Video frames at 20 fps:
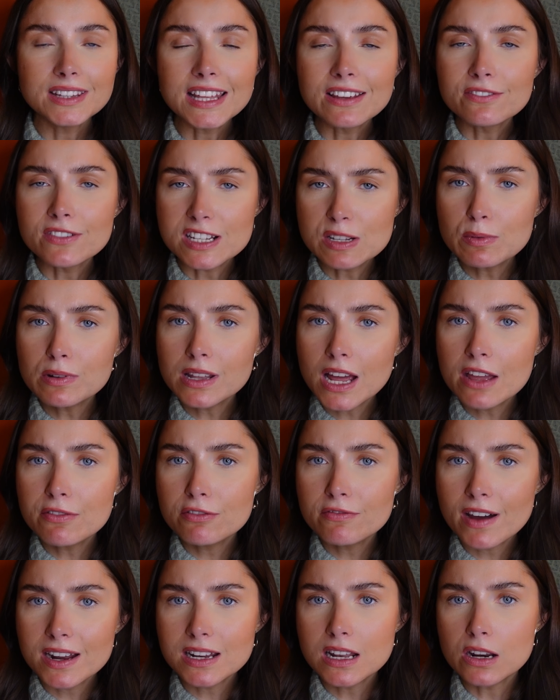The Invisible Life
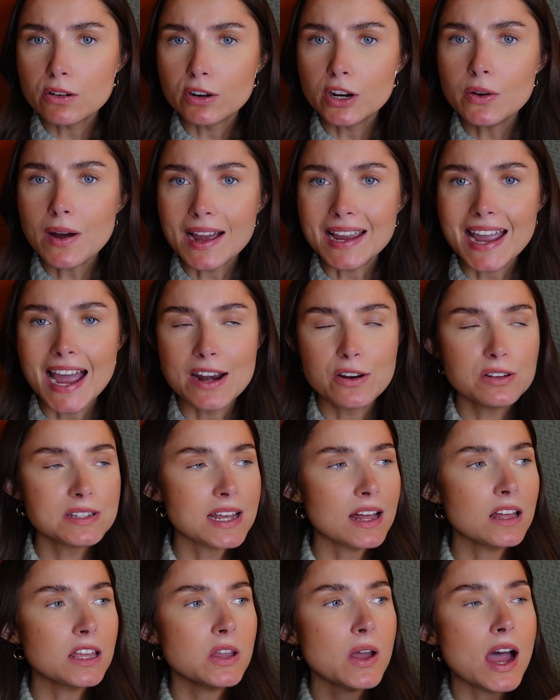of Addie LaRue, I cannot
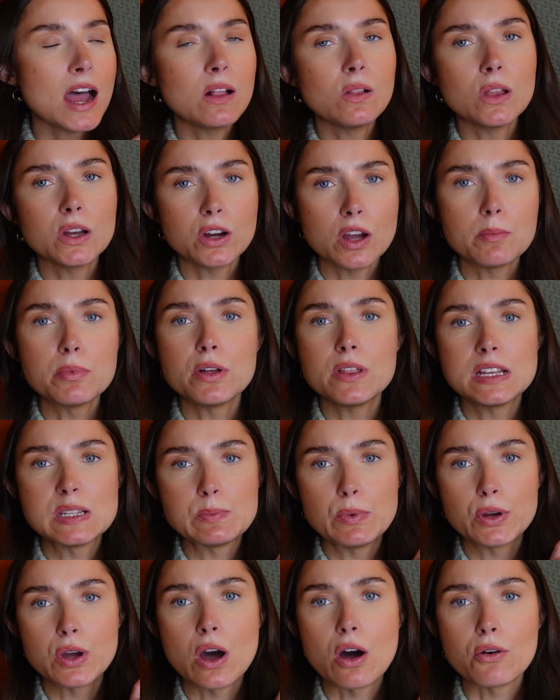tell you how long I put this
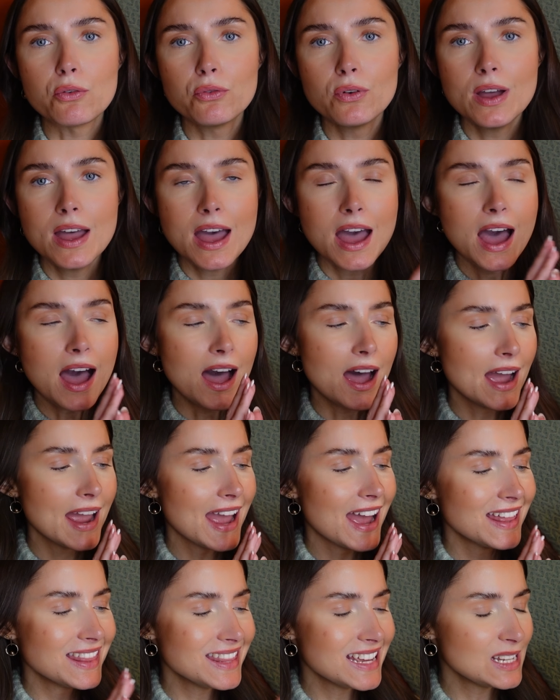book off. I
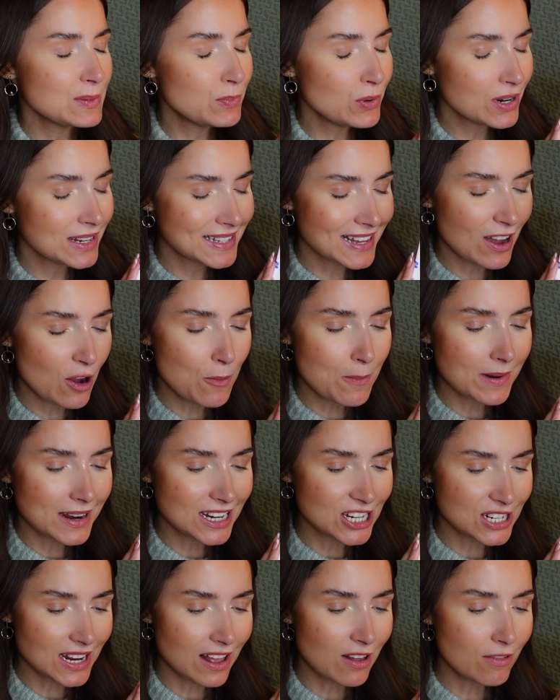had this book sat on my
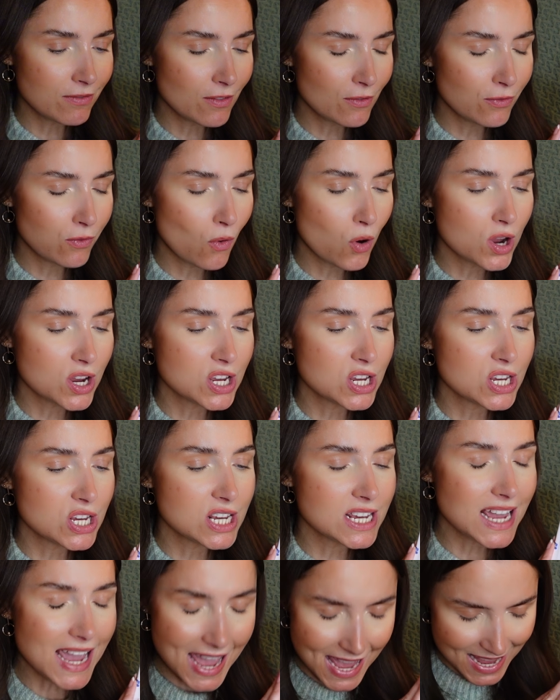shelf for
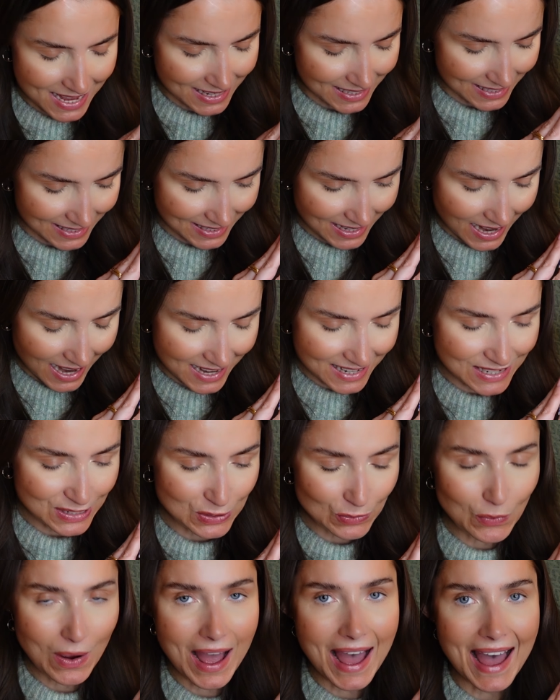years. I
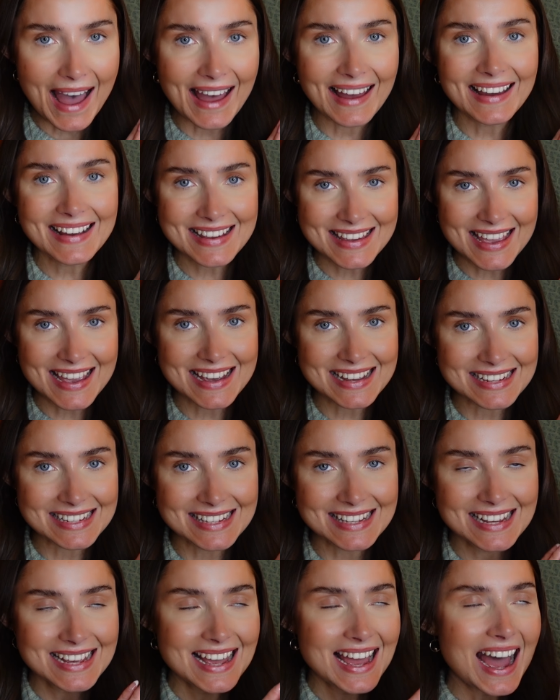swear, years.